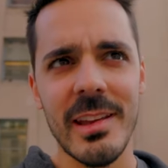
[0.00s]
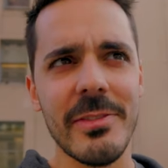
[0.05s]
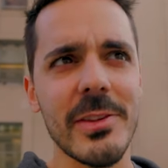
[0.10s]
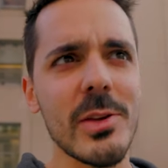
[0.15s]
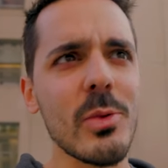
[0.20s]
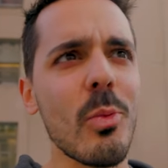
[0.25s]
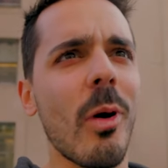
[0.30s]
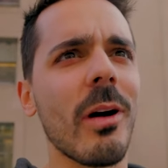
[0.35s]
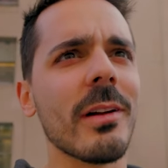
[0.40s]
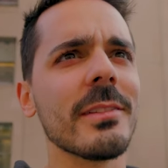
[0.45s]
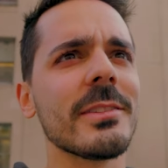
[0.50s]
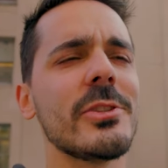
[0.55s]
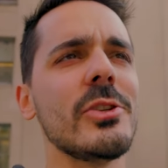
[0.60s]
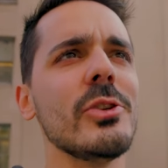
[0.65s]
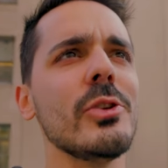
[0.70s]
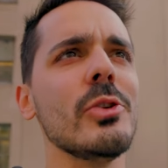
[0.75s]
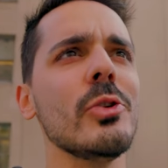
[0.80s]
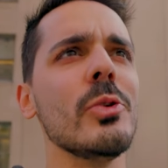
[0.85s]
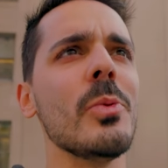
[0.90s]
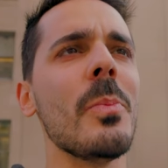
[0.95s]
if you want
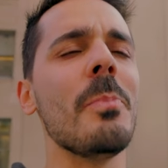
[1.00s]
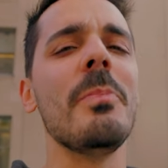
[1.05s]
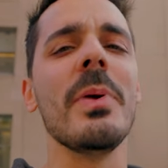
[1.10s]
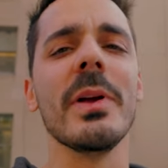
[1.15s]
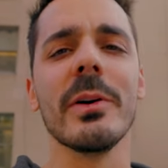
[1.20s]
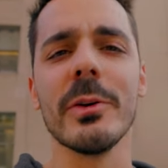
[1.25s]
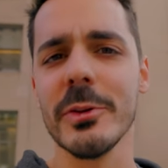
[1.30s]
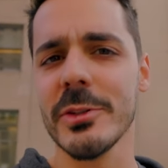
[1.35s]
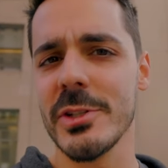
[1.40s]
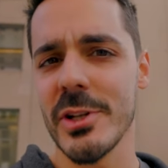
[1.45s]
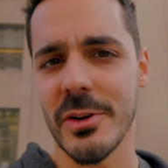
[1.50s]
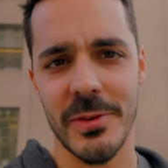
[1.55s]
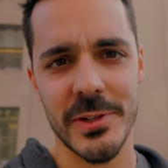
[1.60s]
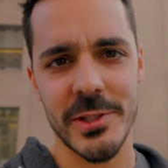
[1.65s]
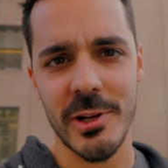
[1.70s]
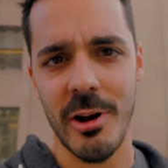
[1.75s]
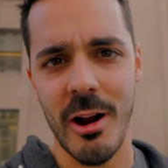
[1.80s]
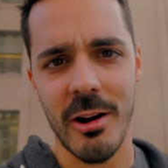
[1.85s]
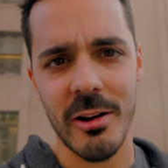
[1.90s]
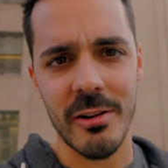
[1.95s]
to build your
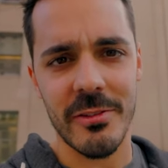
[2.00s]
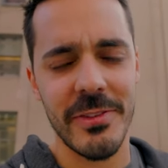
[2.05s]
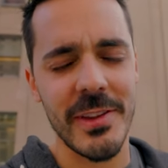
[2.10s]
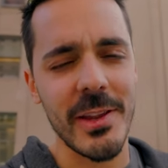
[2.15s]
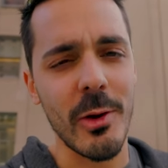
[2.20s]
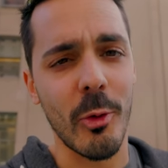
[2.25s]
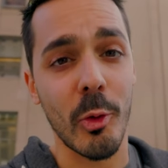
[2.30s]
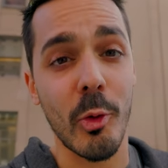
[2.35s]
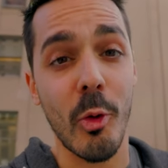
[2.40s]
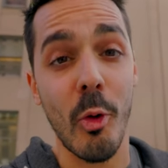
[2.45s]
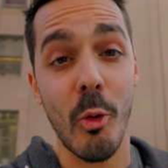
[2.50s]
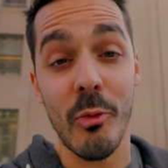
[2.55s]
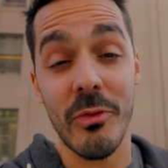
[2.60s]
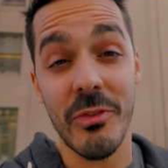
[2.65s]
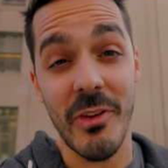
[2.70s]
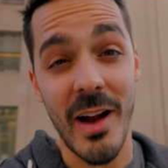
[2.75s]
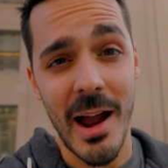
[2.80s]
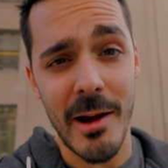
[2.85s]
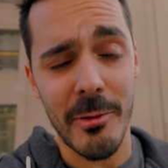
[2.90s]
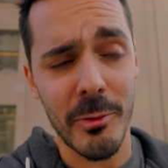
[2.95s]
photography or go
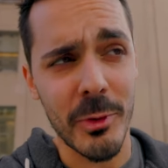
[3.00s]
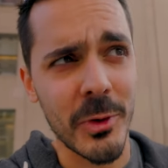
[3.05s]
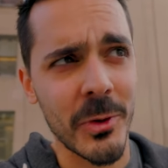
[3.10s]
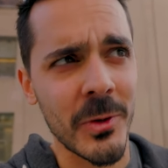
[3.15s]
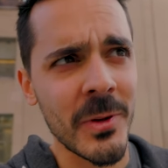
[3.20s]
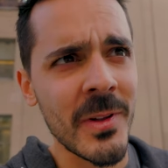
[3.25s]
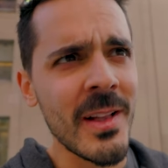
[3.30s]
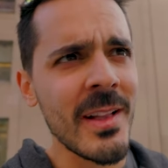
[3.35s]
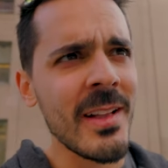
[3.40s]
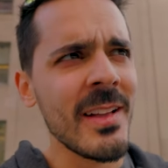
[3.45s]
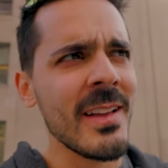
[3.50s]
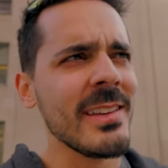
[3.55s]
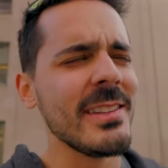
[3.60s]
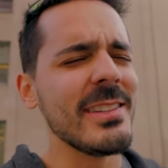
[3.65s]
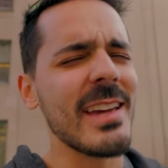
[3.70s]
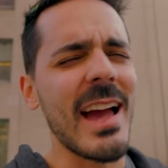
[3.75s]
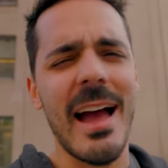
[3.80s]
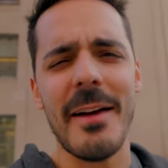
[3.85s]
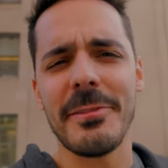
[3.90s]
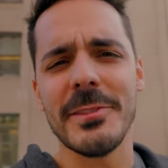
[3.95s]
viral,
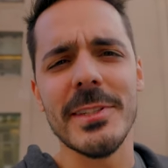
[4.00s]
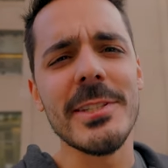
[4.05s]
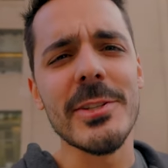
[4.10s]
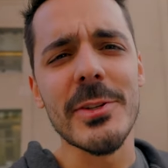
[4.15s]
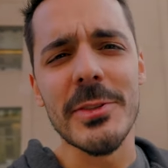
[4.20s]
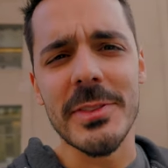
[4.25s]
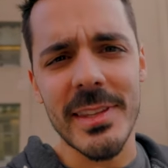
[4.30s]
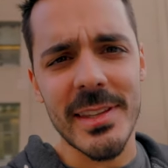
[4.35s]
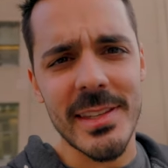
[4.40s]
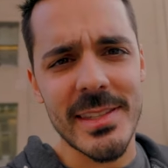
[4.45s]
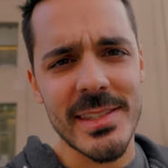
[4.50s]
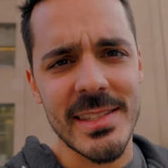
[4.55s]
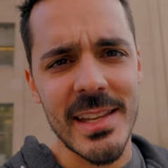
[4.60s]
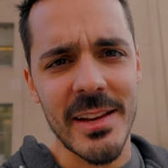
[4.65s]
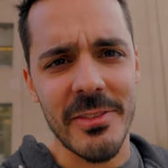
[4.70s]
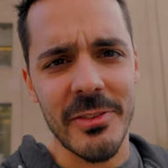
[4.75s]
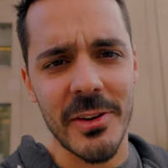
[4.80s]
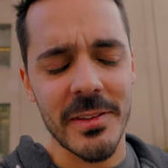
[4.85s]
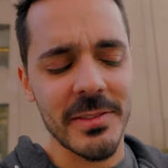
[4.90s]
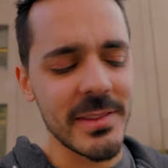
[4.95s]
you have to do things
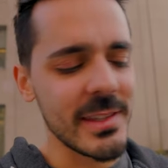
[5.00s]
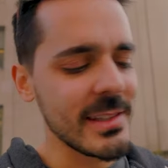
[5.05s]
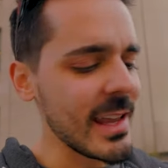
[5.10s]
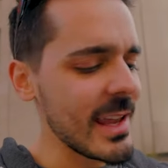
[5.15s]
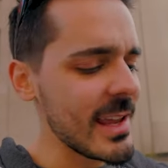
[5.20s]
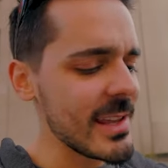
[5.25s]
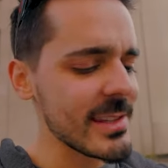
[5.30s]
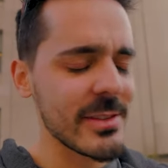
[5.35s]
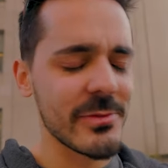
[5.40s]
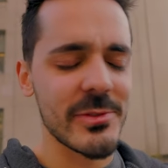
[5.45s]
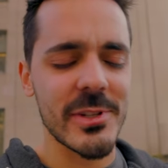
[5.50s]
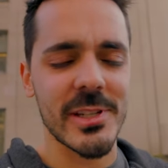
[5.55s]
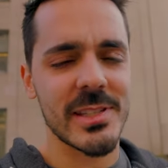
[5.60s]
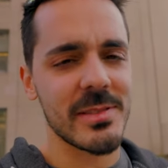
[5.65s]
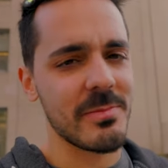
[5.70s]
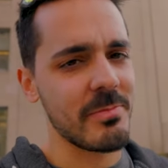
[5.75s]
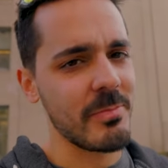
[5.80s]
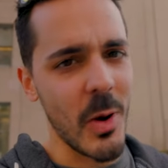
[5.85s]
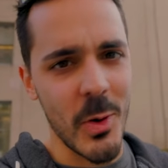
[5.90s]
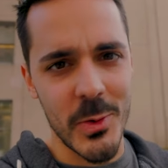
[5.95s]
different. The days of just
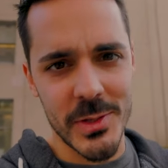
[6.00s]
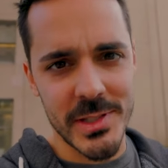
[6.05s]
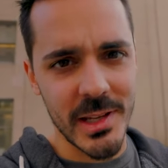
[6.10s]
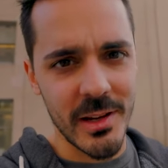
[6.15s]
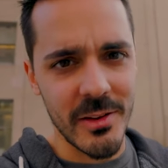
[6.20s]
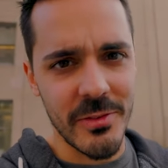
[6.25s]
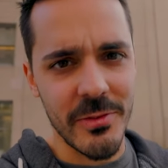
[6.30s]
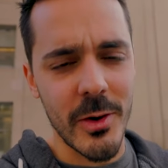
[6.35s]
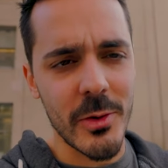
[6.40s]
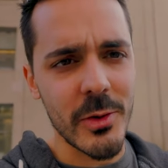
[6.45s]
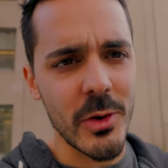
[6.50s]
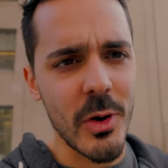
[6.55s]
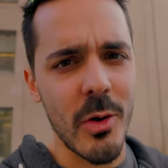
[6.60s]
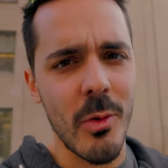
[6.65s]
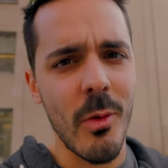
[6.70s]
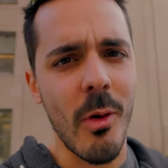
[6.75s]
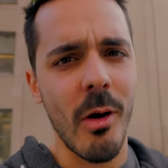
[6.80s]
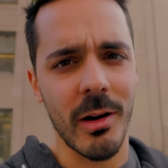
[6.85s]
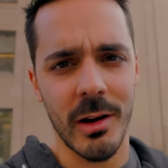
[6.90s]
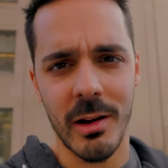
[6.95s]
posting a
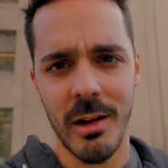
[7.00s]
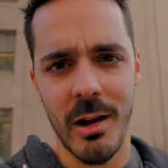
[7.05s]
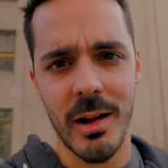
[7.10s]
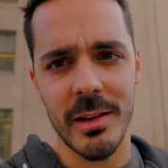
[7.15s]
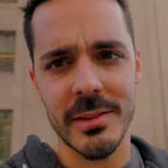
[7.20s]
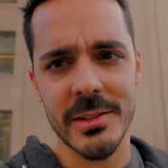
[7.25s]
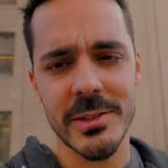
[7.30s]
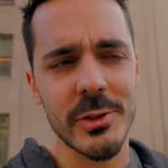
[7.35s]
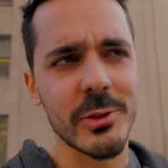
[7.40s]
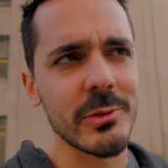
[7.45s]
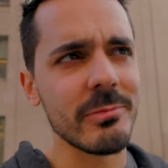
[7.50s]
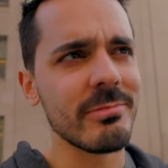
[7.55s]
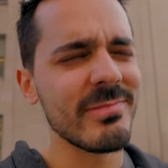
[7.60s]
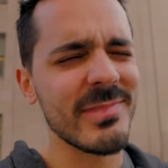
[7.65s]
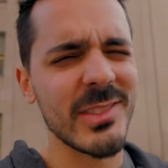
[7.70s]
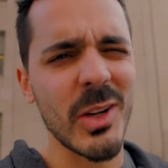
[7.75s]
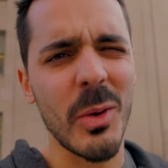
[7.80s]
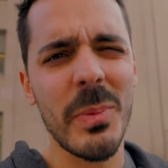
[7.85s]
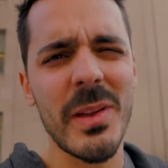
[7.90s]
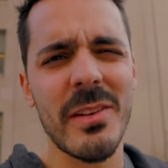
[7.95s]
photo are gone. So
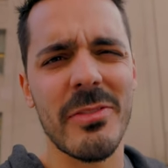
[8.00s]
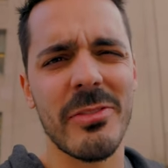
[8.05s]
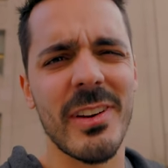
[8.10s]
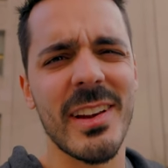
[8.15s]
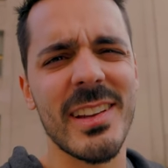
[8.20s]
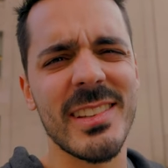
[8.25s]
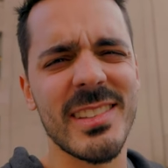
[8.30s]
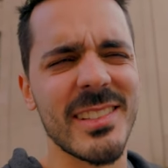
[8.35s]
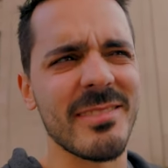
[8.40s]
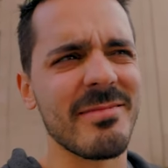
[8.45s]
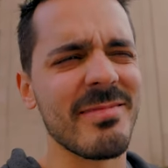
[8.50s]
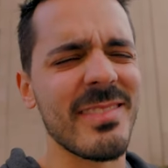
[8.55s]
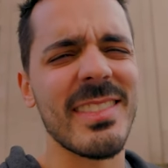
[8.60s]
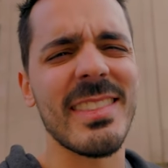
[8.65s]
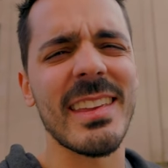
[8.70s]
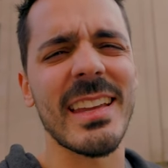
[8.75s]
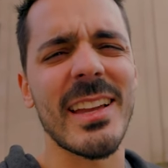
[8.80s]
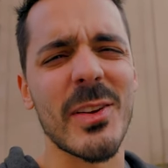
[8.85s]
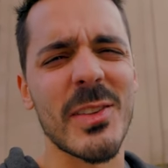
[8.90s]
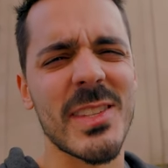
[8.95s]
don't be afraid to
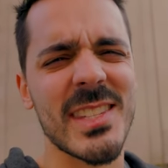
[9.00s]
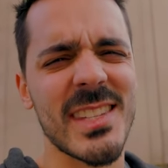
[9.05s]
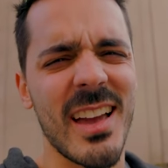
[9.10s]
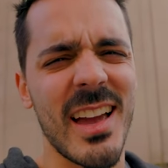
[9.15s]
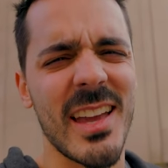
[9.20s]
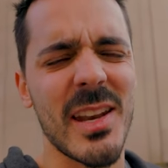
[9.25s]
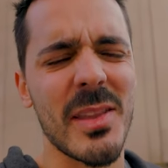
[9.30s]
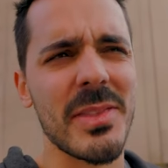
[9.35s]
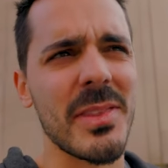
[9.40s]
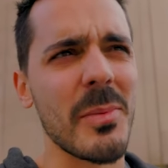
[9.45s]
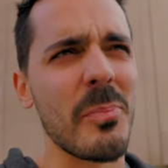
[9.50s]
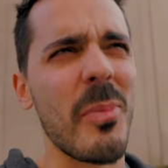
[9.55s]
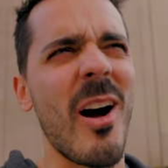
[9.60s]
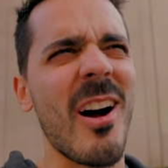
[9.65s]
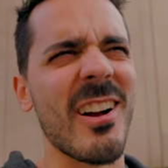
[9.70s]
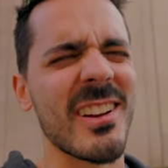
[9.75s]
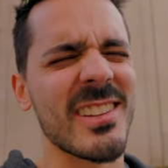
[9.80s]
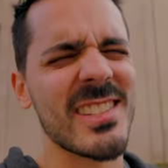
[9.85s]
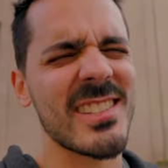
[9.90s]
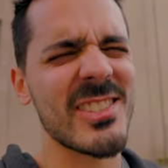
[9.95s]
think outside the
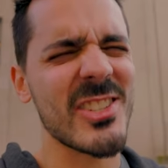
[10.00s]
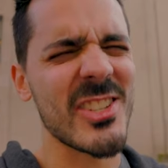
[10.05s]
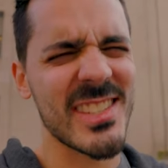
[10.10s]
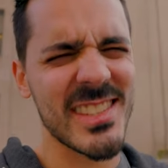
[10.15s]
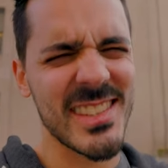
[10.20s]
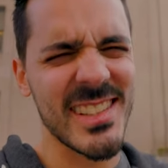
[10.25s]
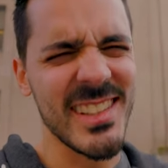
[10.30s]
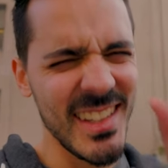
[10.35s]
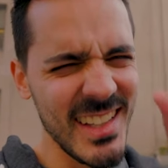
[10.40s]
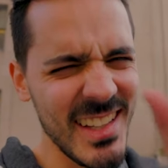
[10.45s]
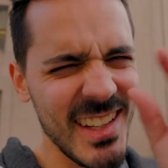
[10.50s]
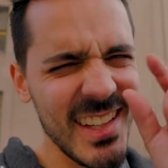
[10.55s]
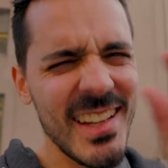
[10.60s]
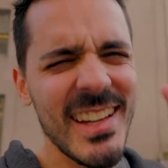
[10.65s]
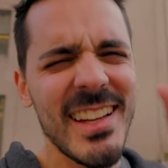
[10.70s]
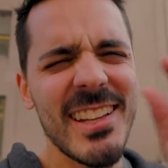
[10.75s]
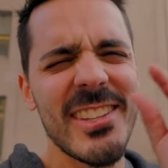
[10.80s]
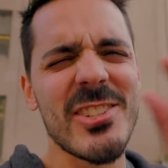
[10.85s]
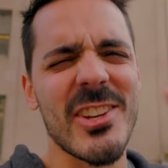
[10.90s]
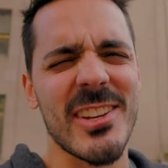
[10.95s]
box, just
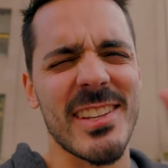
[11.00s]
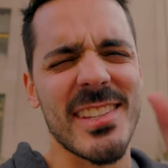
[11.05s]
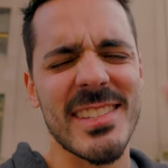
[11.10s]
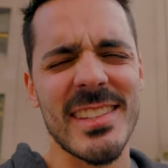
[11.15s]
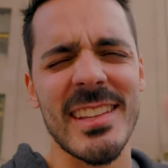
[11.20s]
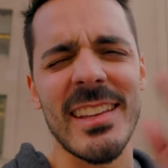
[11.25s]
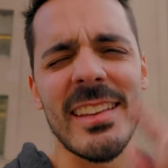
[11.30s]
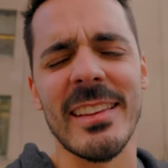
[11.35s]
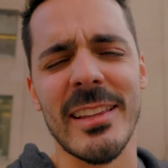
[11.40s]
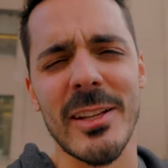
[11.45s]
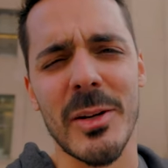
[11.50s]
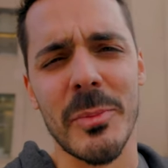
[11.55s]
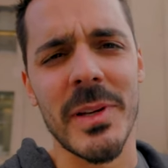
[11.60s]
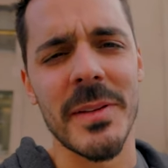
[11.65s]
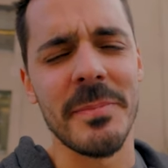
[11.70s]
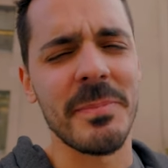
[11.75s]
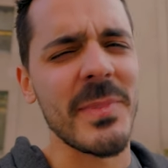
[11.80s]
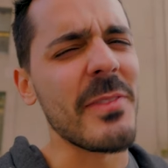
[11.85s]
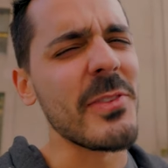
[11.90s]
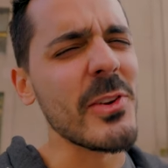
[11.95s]
a little
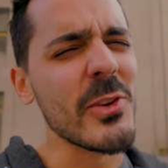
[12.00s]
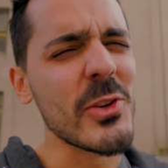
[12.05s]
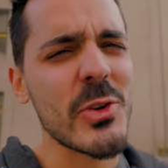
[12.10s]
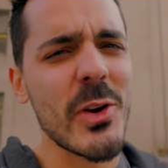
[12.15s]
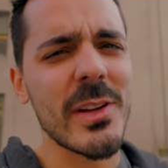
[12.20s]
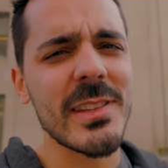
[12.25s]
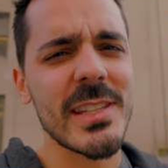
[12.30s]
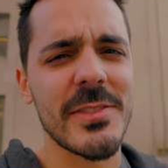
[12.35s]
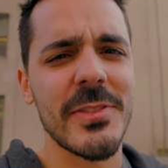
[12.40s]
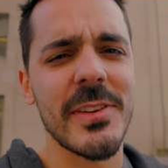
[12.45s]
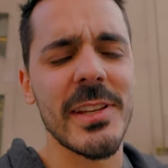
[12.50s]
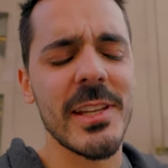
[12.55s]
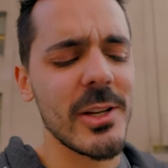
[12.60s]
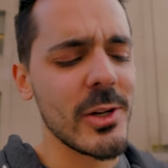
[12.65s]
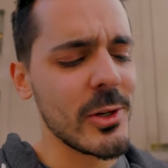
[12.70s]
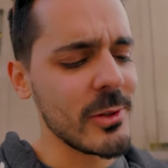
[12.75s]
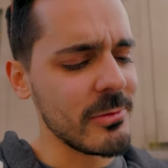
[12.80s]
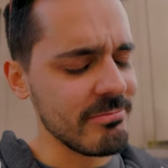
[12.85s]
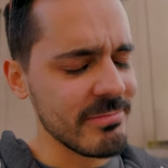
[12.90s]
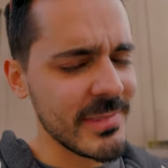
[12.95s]
bit. If you enjoyed this
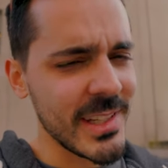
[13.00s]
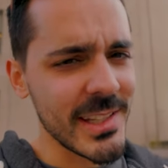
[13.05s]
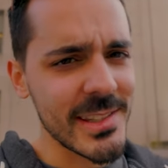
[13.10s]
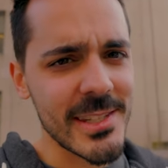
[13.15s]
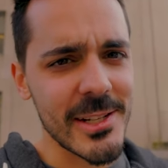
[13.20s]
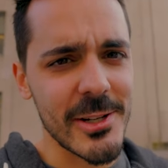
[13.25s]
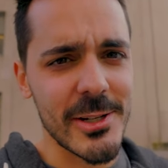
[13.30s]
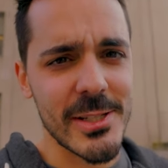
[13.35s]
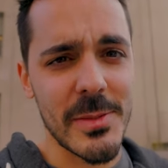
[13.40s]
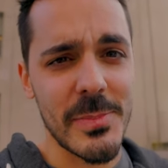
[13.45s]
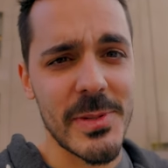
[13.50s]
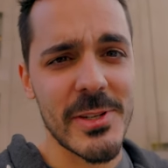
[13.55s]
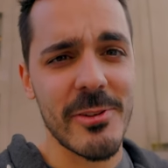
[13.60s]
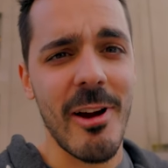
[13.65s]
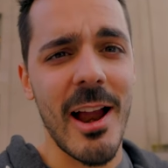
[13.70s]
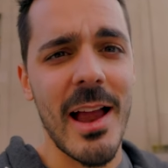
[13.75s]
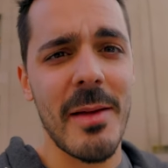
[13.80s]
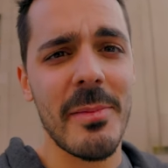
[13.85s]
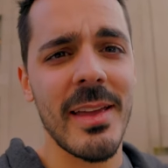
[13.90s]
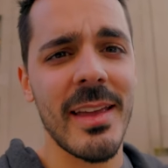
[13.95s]
video, consider
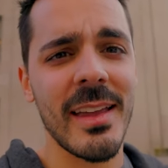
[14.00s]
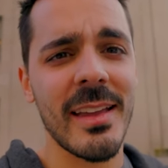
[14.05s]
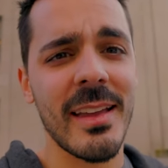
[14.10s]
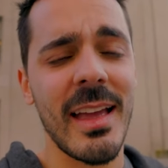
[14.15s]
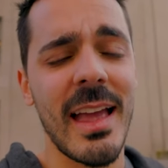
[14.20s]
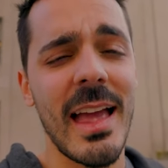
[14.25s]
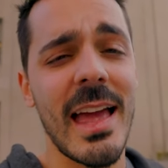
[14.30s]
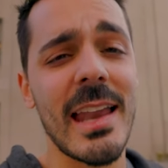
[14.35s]
subscribing.